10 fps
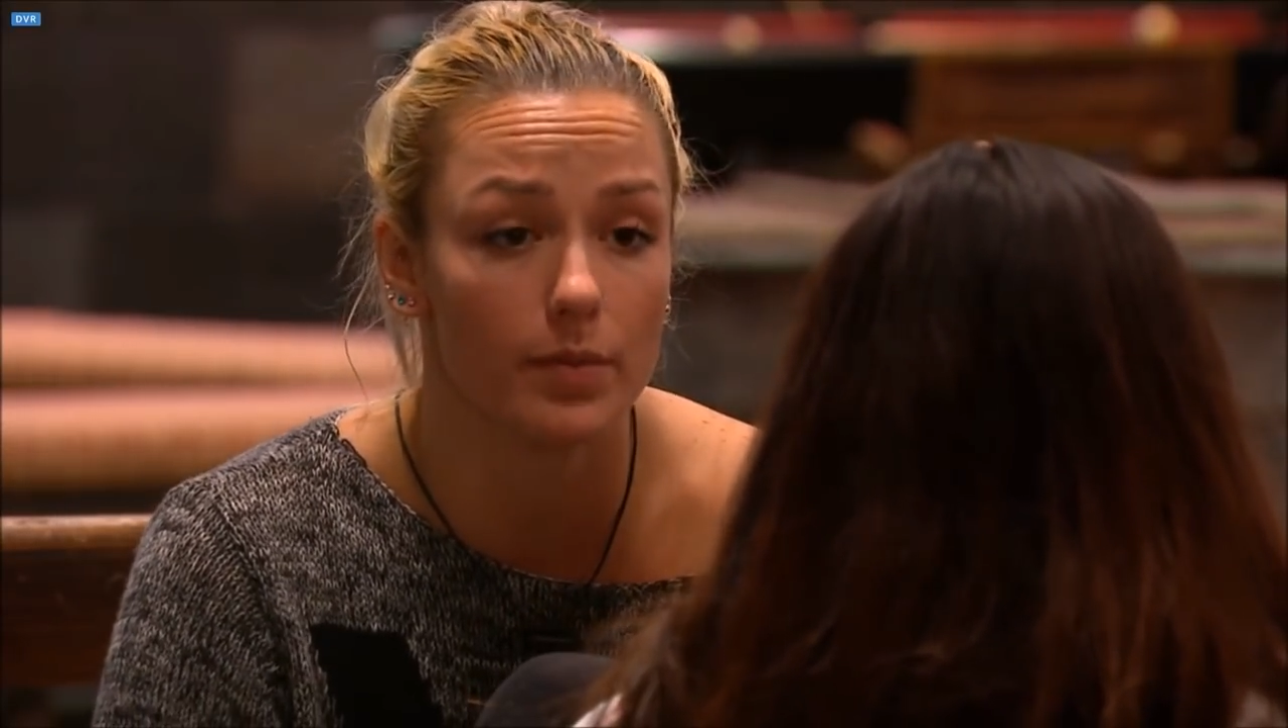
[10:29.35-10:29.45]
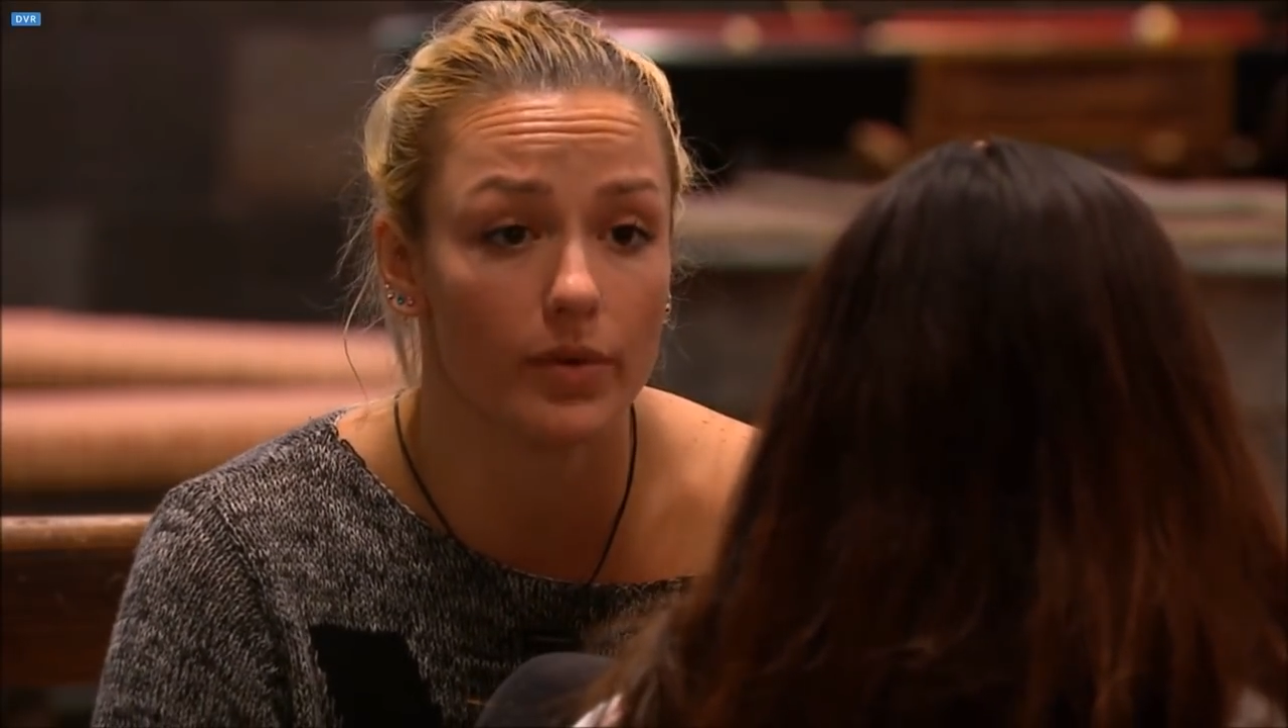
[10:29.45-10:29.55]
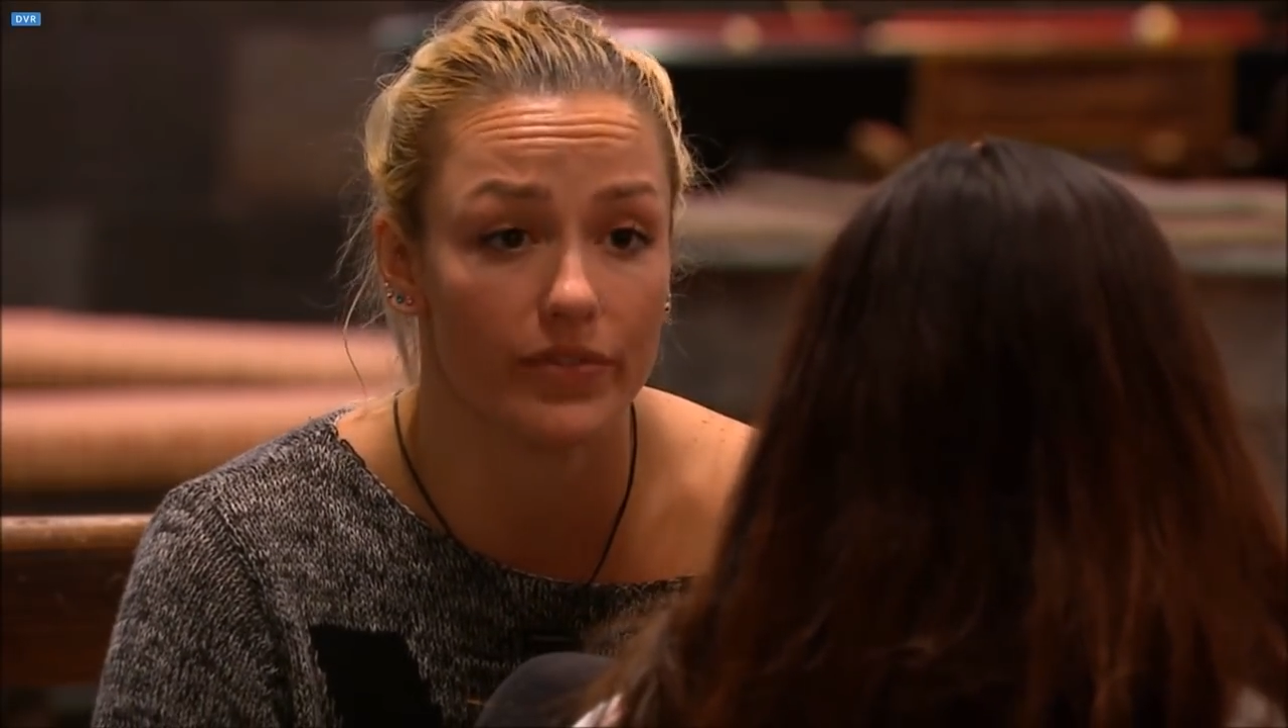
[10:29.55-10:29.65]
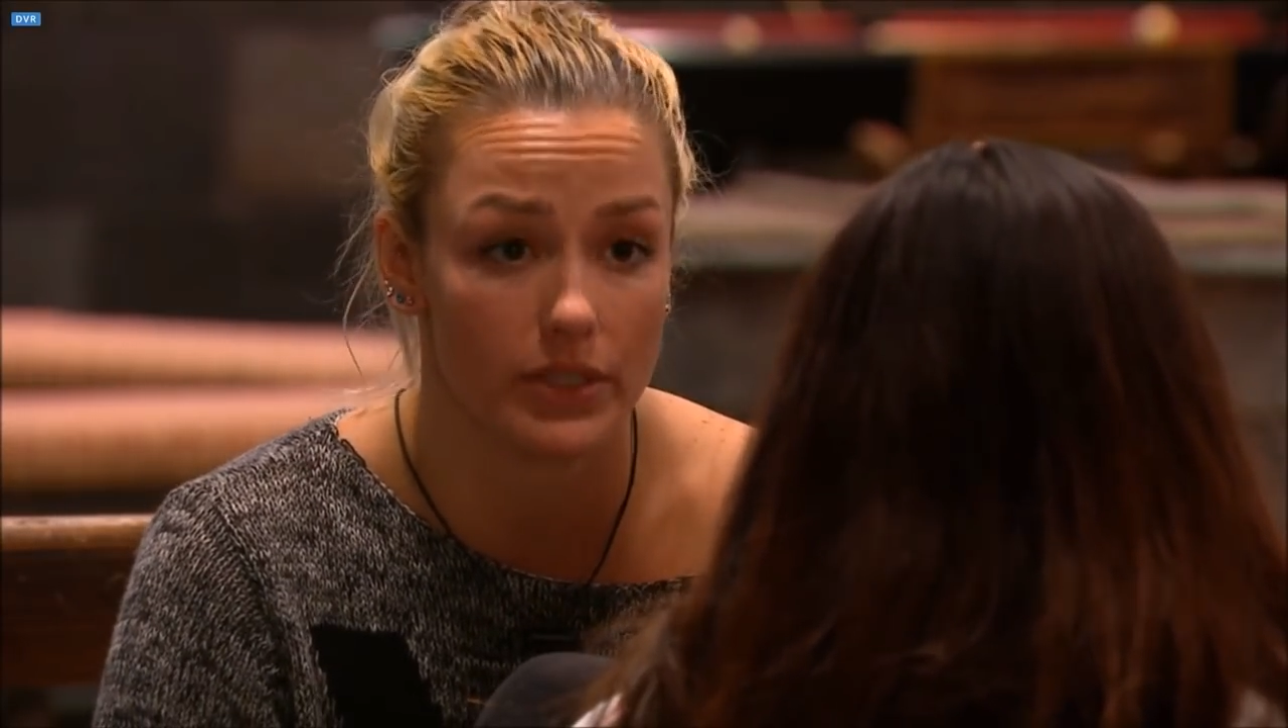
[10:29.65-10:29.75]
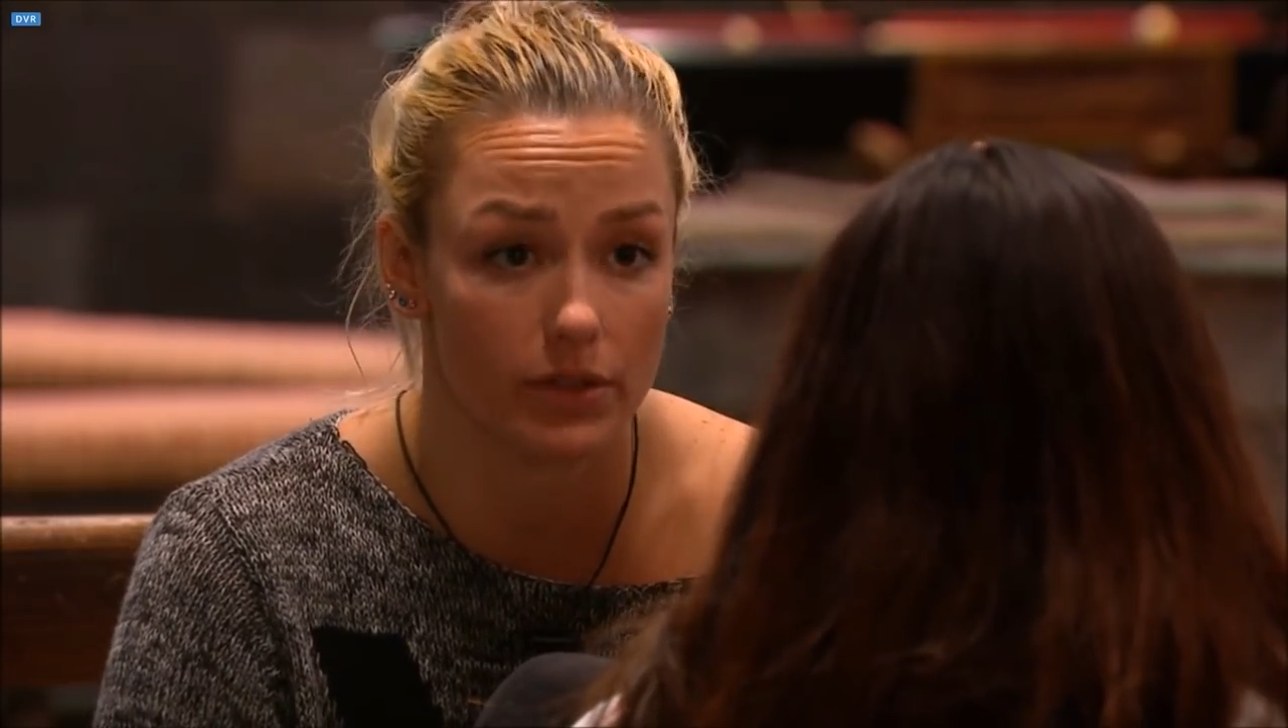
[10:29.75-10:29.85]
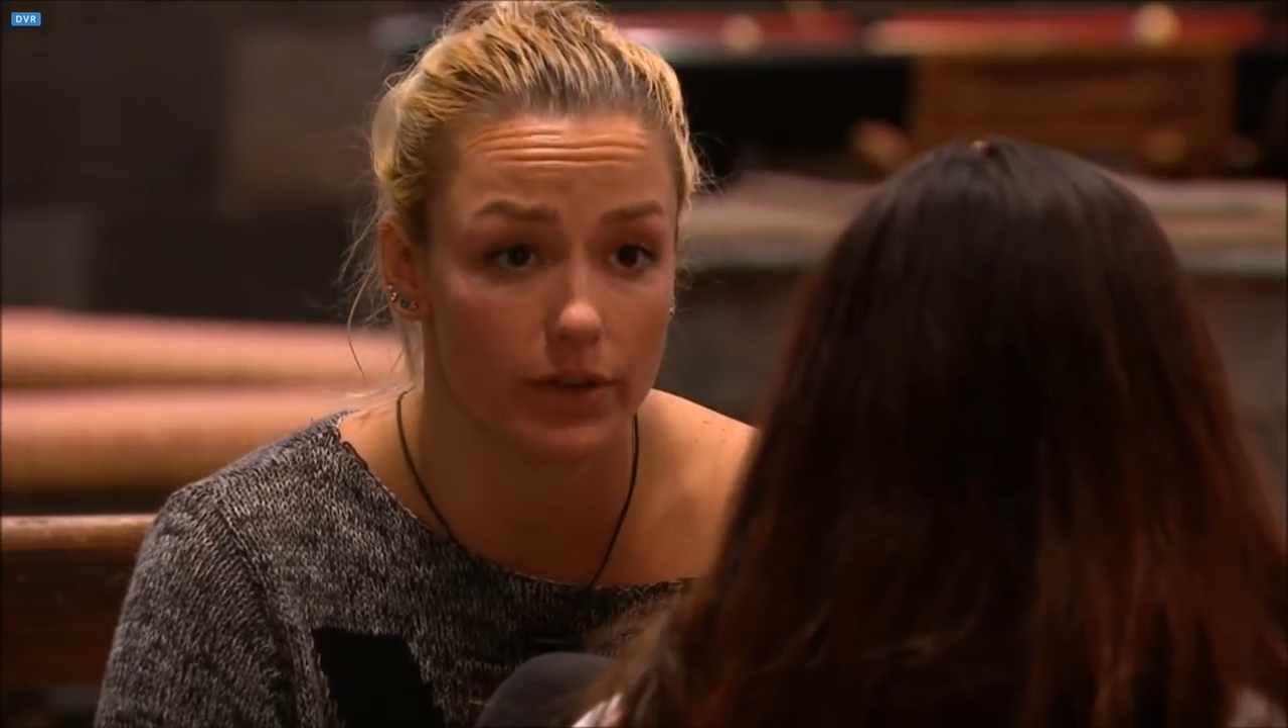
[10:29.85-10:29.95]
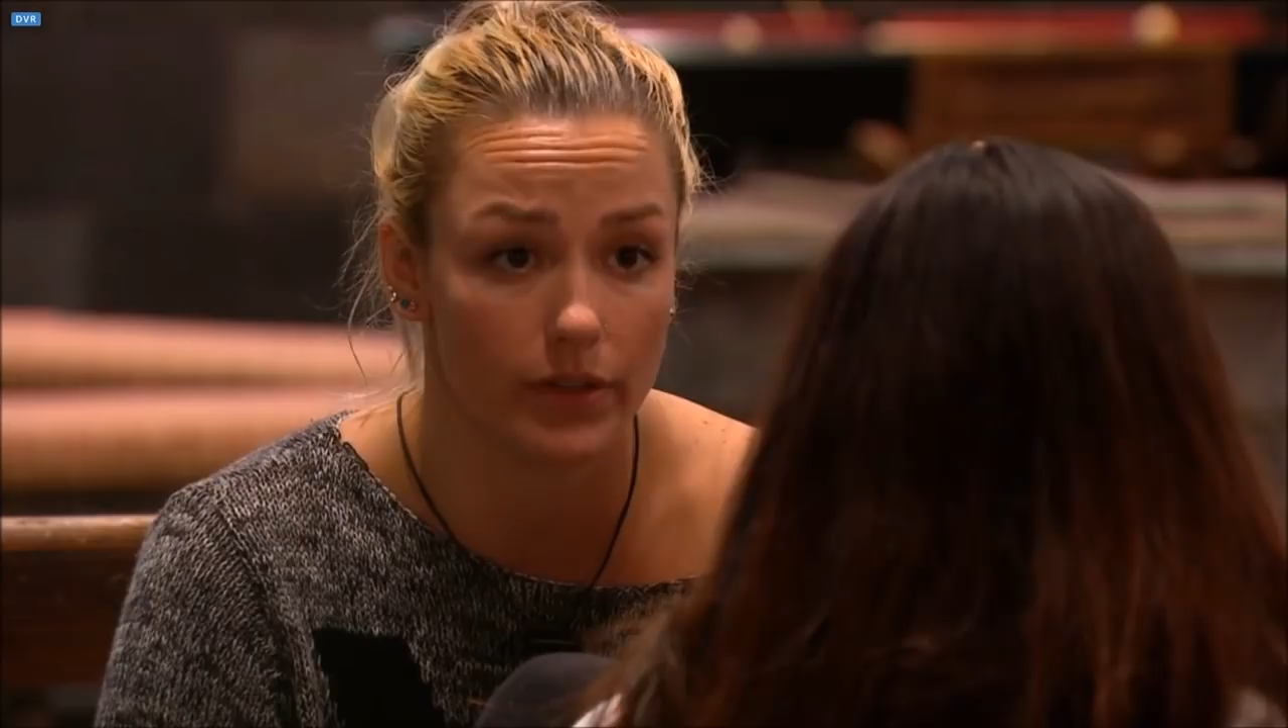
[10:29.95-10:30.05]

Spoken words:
more physical